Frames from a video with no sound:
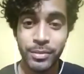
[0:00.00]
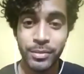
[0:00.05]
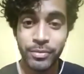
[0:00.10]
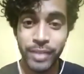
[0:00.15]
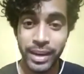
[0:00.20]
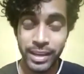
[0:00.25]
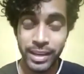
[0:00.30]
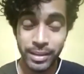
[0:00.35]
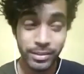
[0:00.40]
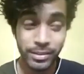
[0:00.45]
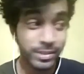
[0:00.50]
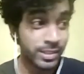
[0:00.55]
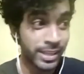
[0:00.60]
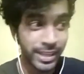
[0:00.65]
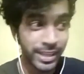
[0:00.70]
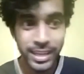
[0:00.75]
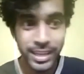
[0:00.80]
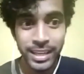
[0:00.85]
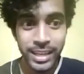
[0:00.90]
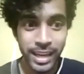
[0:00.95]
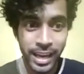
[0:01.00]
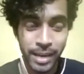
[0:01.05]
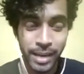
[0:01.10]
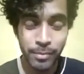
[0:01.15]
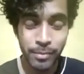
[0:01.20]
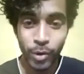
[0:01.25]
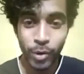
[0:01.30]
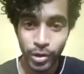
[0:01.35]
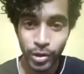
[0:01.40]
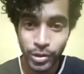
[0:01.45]
I suddenly I have
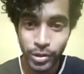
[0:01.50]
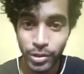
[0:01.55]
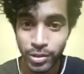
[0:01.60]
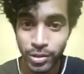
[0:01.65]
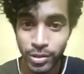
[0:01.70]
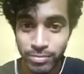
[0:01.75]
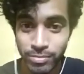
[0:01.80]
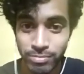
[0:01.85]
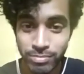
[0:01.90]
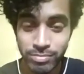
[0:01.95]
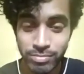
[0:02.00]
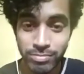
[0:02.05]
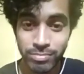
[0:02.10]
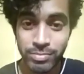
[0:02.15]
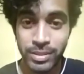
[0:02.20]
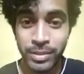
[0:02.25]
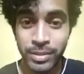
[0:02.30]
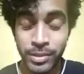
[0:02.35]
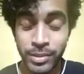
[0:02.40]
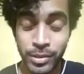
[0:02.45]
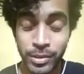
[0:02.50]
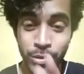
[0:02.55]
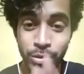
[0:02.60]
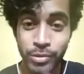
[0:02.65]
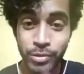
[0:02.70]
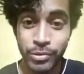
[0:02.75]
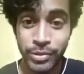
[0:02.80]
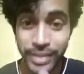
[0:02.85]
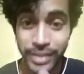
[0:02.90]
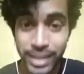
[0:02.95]
got your, you know,
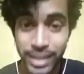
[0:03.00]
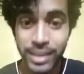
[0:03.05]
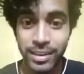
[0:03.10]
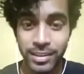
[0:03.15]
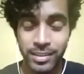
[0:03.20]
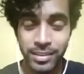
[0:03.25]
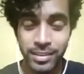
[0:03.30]
reel.